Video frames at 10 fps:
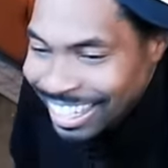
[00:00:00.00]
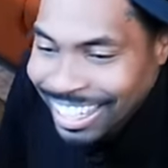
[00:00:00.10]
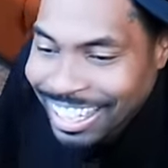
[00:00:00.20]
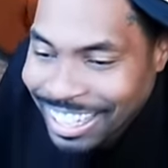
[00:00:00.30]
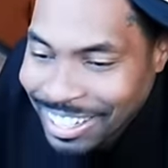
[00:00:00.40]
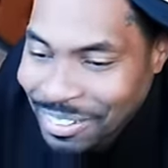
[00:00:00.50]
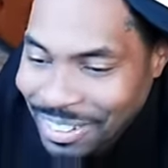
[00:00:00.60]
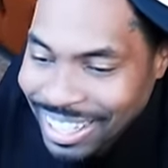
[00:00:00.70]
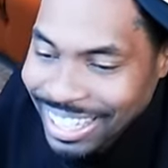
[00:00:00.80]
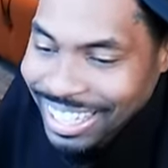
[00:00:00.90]
He'd have
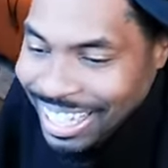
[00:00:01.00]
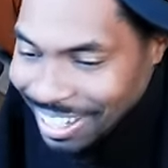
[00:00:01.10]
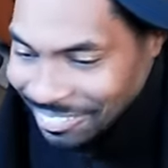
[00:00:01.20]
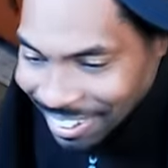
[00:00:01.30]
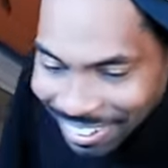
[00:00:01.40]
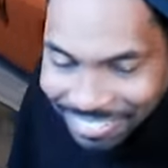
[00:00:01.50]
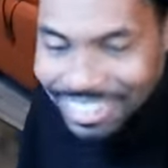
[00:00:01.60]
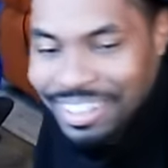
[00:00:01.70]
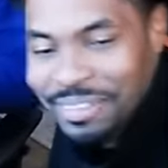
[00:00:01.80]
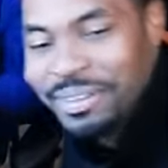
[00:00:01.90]
been in that
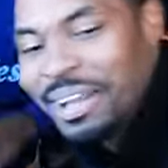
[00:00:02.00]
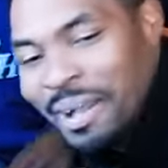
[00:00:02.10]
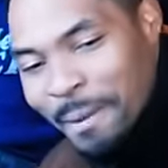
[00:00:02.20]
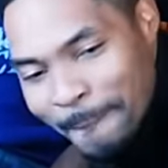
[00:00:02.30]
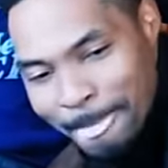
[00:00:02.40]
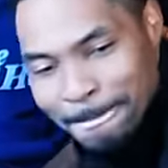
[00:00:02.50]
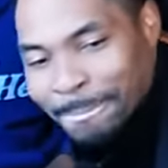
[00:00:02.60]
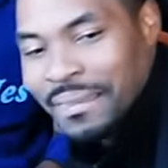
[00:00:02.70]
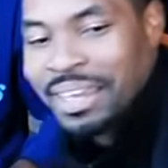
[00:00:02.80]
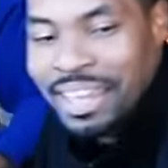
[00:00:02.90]
motherfucker, man
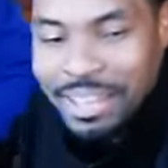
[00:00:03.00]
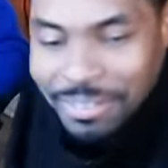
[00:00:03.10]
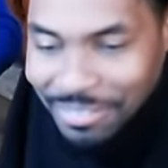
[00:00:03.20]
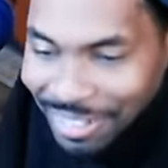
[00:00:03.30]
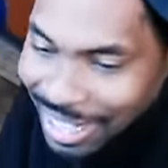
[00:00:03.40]
hey, where